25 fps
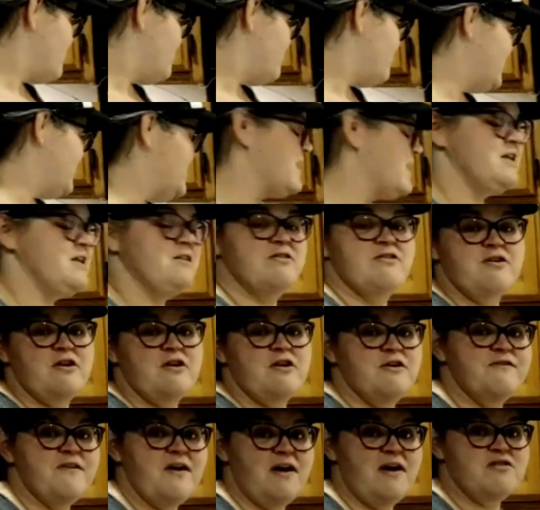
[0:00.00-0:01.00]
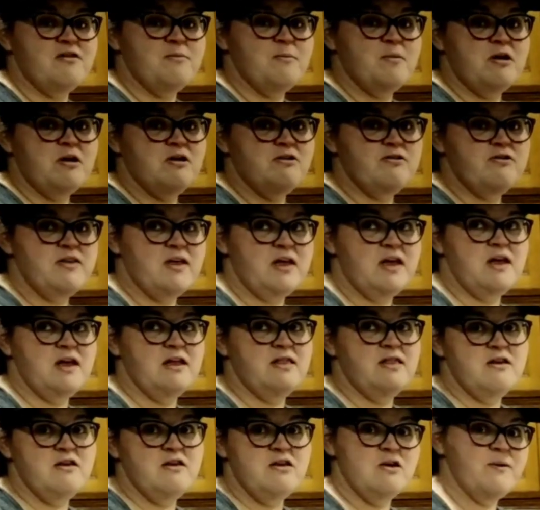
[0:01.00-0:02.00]
we can serve customers in the
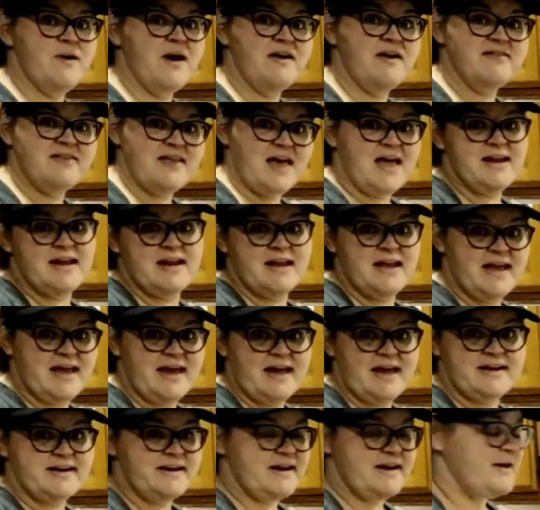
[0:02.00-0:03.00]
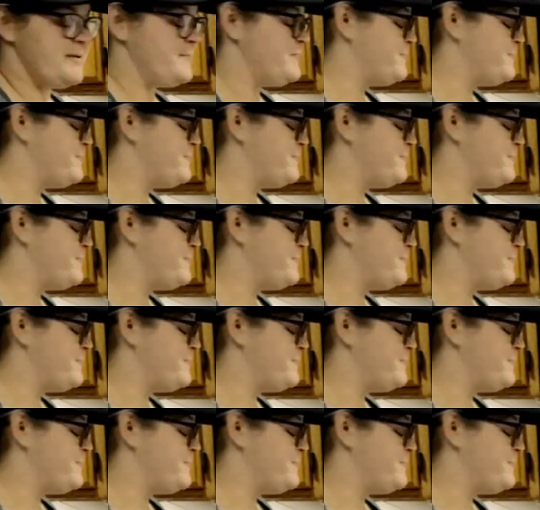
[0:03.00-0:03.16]
US and in Canada.